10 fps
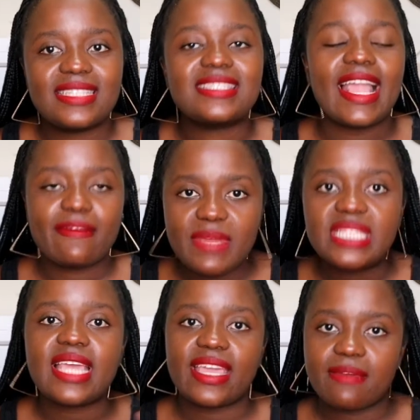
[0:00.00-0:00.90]
It's like
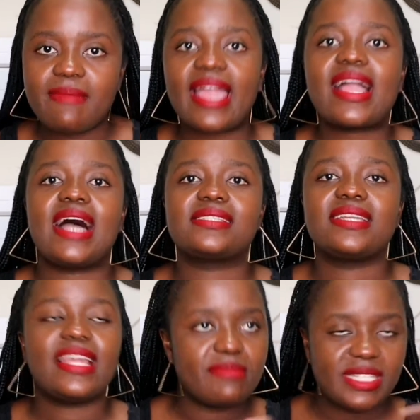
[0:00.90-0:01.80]
me taking my
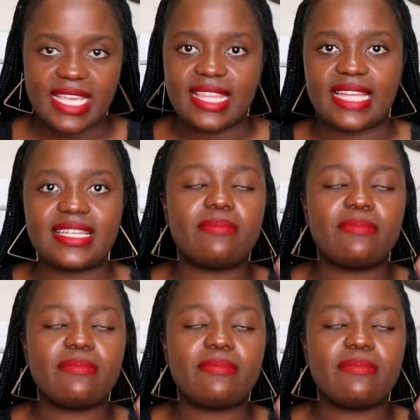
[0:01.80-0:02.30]
cousin. Let me say that.